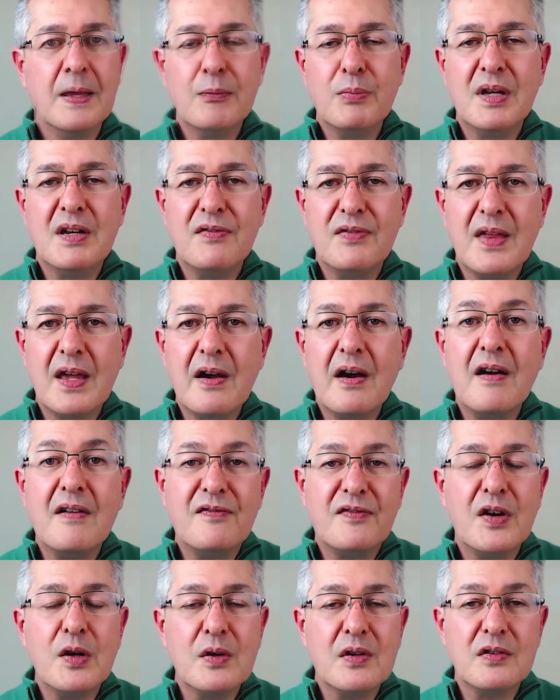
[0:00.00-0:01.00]
But if they are
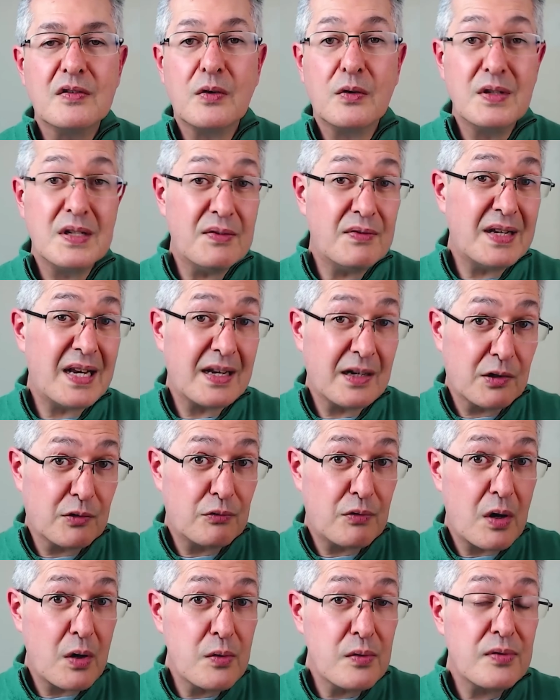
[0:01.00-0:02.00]
focused on dividend
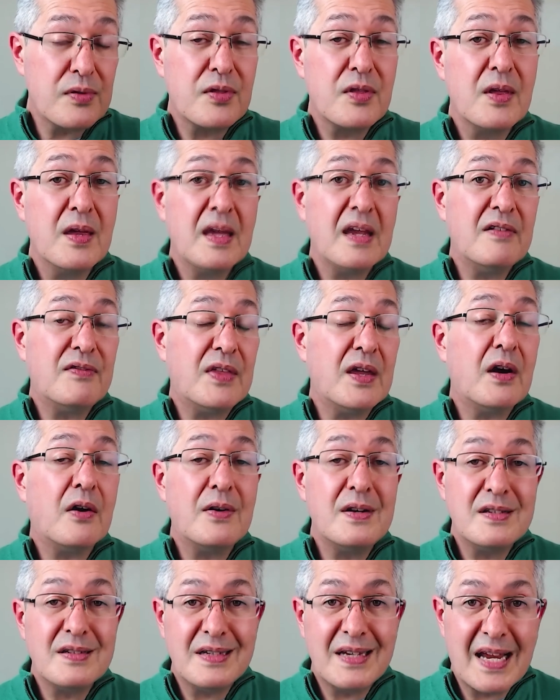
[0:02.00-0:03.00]
growth, if they are
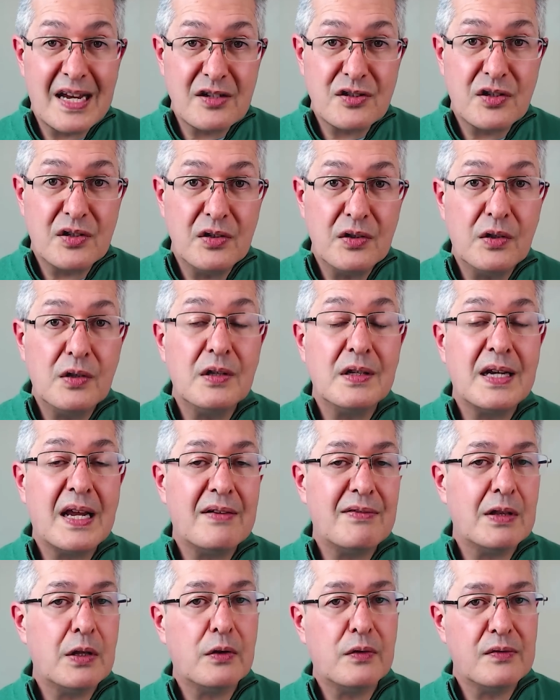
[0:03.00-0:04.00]
international and
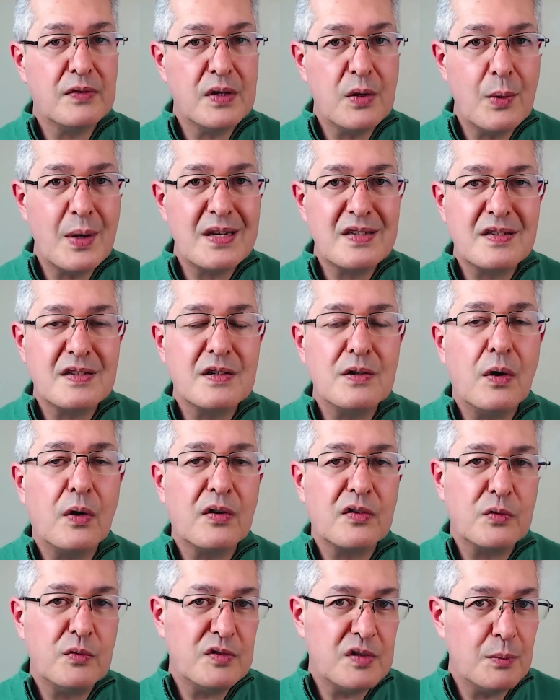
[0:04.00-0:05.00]
have a lot of US
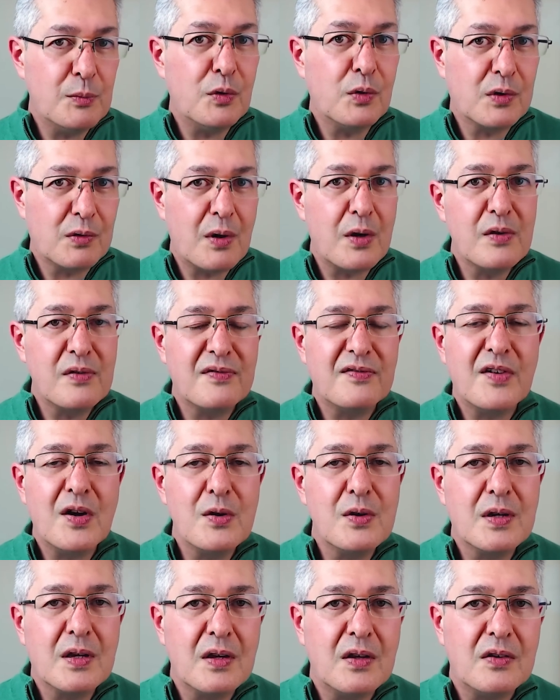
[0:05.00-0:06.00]
stocks which are more growth
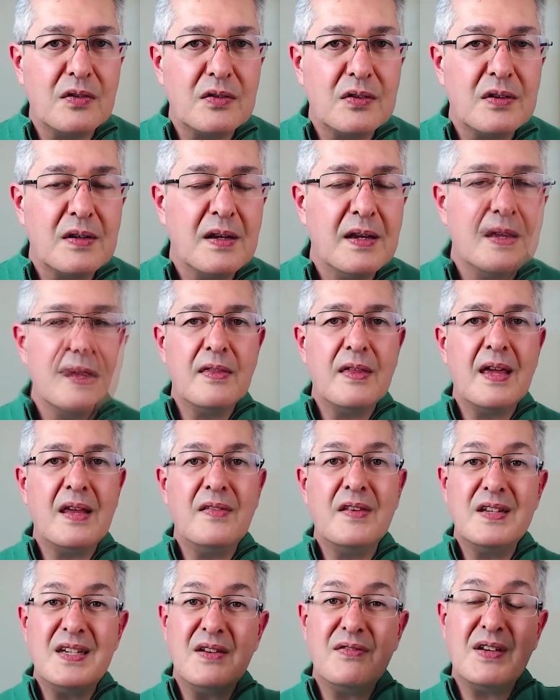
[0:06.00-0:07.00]
focused, then
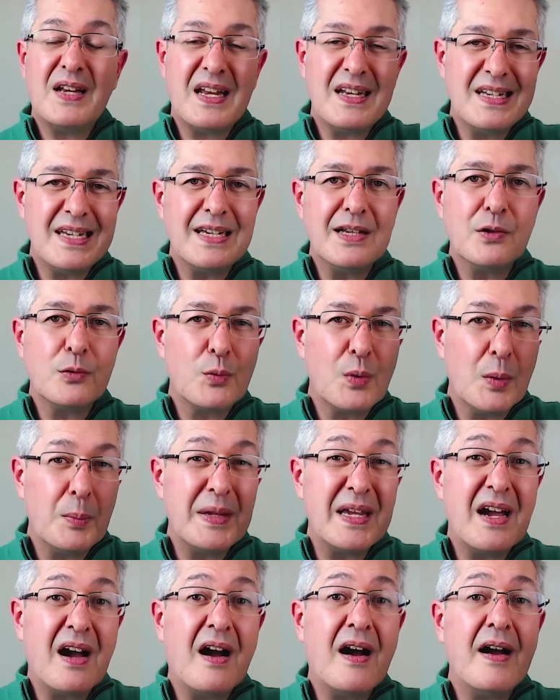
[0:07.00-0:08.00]
the dividend yield will
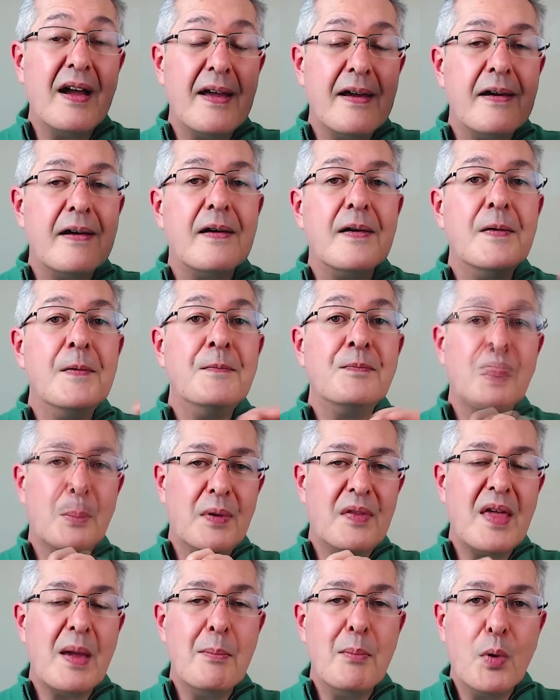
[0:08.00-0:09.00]
be higher,
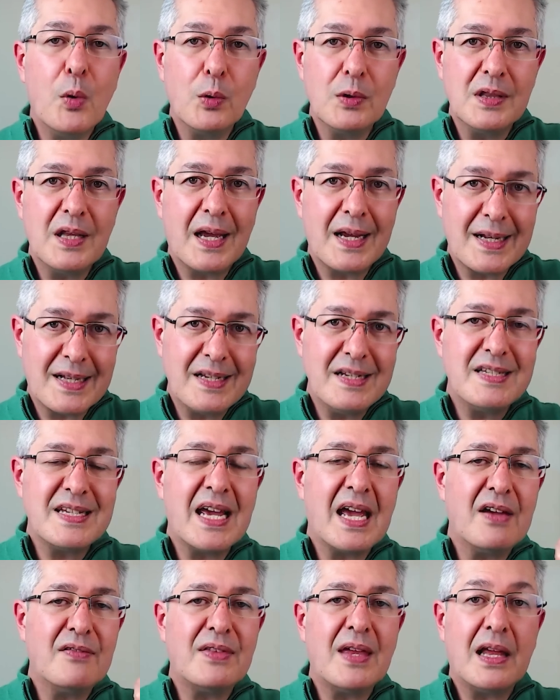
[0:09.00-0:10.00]
but they're more likely to
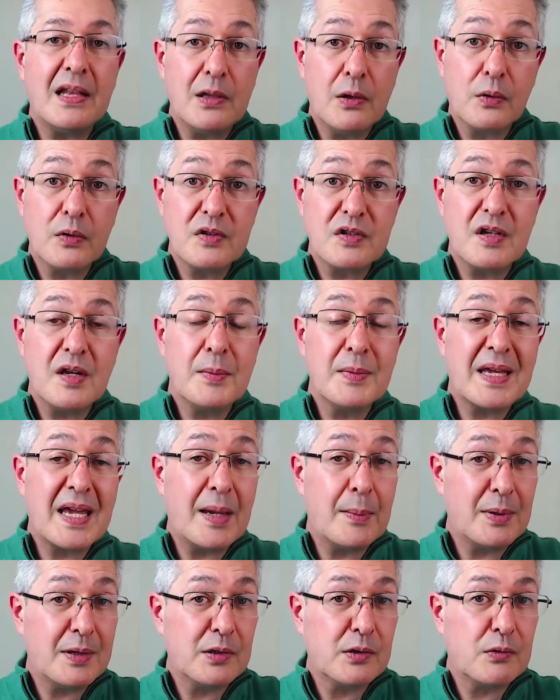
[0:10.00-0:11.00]
have that long-term
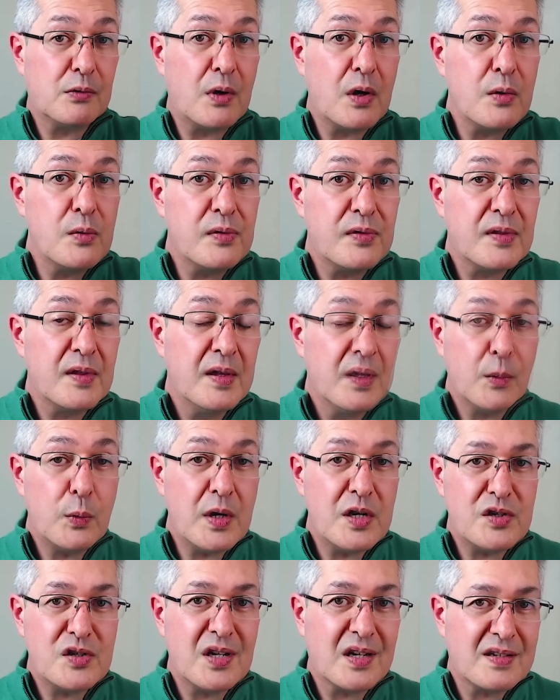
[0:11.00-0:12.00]
capital growth
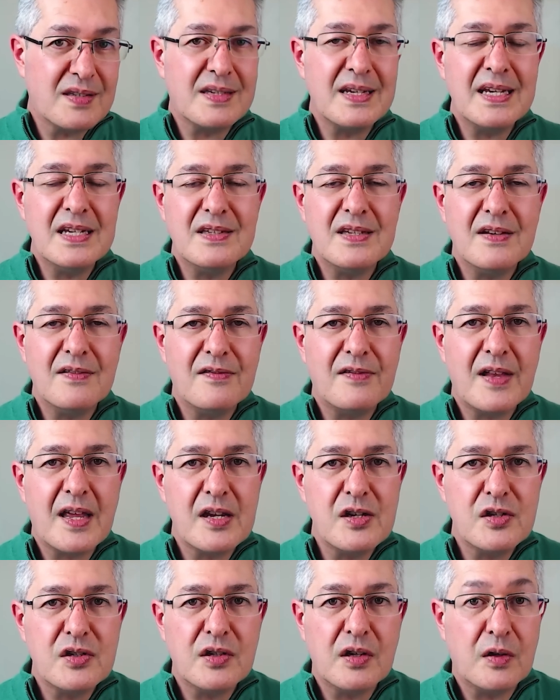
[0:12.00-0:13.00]
which exceeds
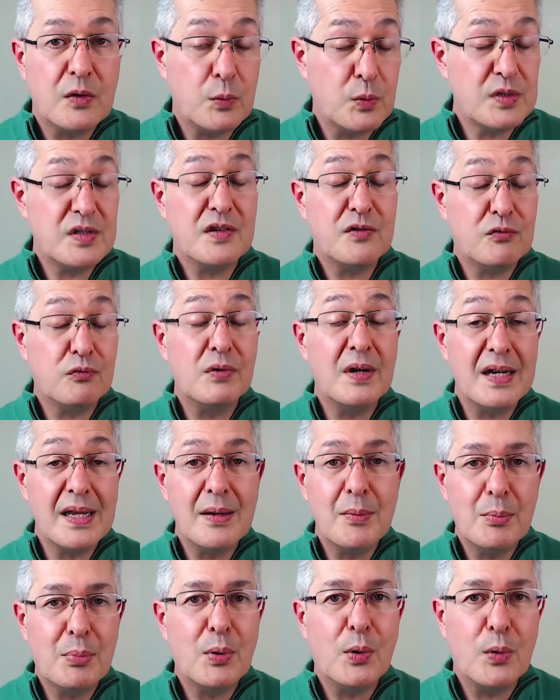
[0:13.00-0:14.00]
inflation, which is really
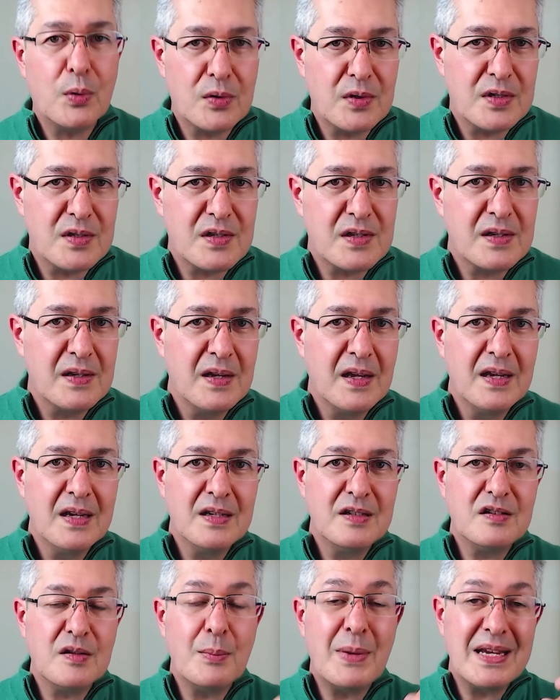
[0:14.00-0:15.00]
important
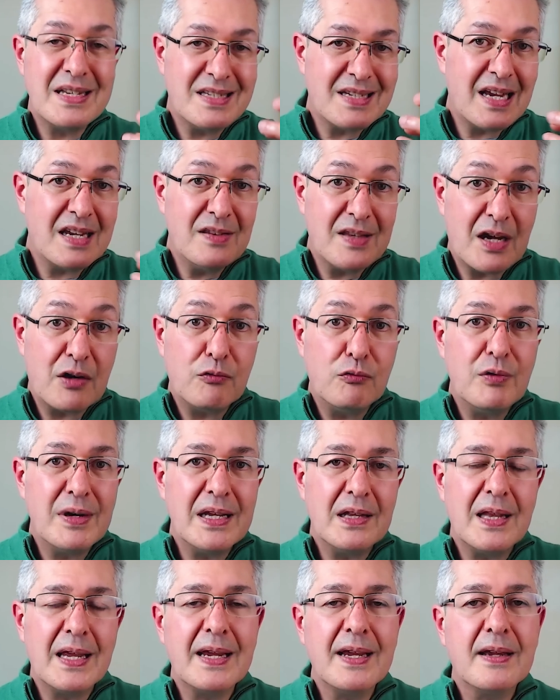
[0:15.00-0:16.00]
to maintain that
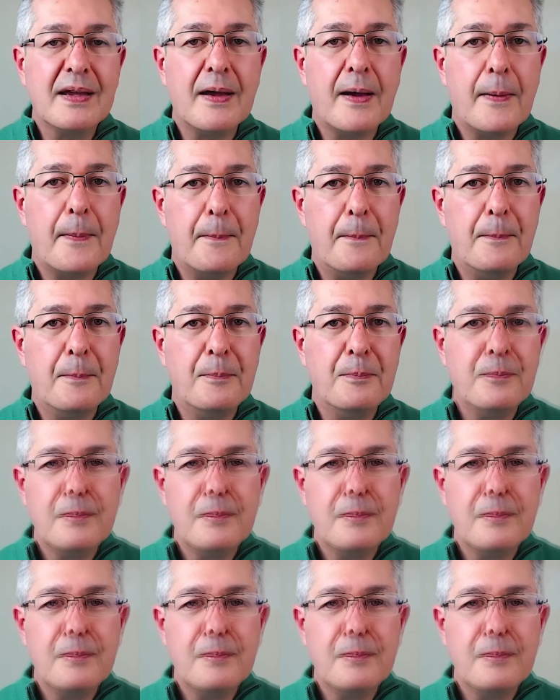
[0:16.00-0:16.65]
real income.